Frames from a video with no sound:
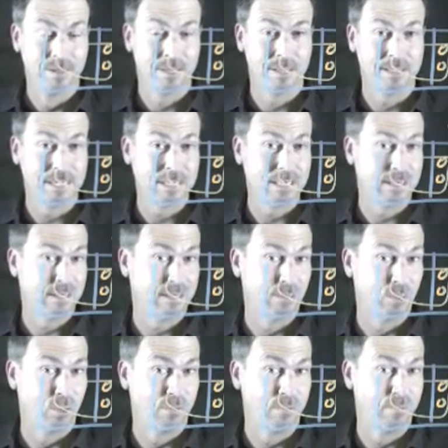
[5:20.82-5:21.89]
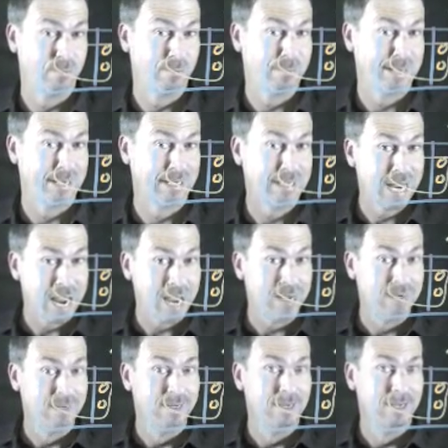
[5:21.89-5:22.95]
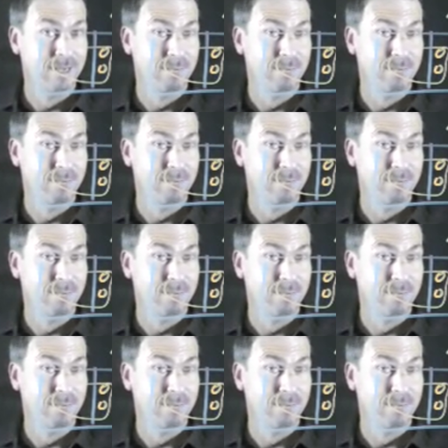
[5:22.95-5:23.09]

Now, deci is a word for meaning 10,